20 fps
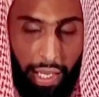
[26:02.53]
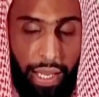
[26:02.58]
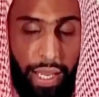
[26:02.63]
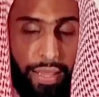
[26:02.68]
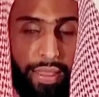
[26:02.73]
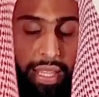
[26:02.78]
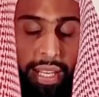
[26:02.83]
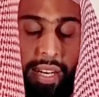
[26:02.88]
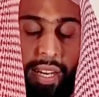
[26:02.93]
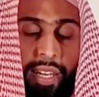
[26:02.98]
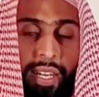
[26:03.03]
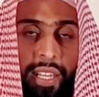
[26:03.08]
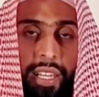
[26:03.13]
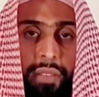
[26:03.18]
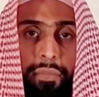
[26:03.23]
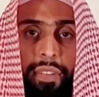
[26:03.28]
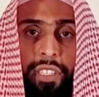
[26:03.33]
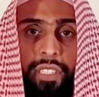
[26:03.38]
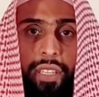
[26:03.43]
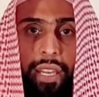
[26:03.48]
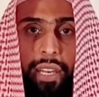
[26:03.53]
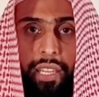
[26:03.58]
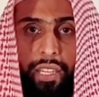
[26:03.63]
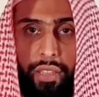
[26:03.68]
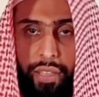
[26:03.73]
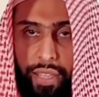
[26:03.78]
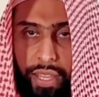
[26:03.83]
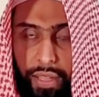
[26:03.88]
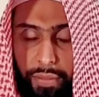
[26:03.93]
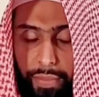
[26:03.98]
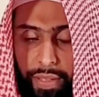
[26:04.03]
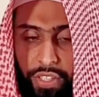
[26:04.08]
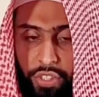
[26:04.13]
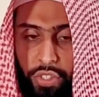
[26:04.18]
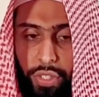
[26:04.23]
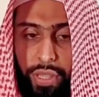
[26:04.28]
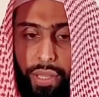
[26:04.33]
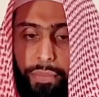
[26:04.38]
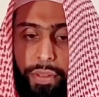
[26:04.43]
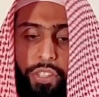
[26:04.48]
And then another mas'ala that they
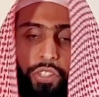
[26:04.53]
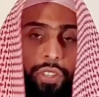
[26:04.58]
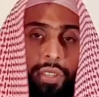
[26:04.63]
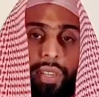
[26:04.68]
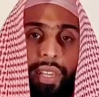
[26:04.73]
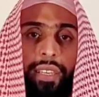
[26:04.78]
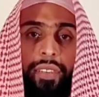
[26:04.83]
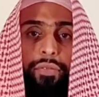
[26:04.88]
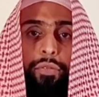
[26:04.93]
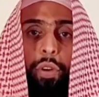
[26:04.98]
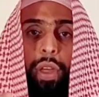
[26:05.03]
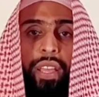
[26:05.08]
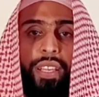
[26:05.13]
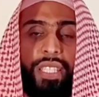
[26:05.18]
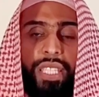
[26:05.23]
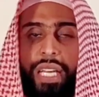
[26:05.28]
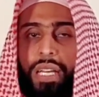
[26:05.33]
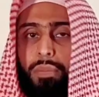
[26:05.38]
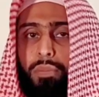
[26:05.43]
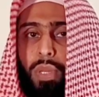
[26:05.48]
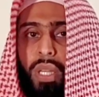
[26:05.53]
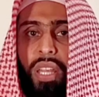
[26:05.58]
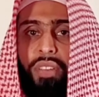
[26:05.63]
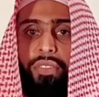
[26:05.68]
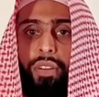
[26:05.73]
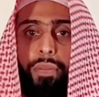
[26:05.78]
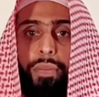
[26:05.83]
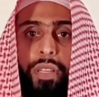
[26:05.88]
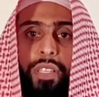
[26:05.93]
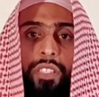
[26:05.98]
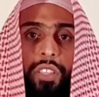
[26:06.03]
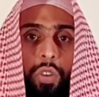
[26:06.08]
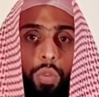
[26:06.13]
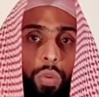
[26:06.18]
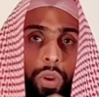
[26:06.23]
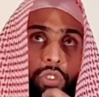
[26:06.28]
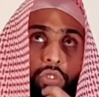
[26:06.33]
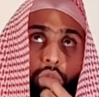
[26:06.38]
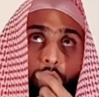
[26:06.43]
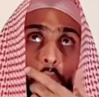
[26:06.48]
mentioned that, for example, if a person
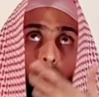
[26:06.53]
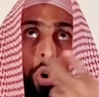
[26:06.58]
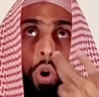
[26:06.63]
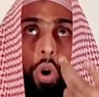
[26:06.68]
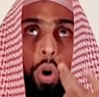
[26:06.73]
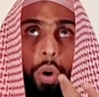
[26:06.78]
were to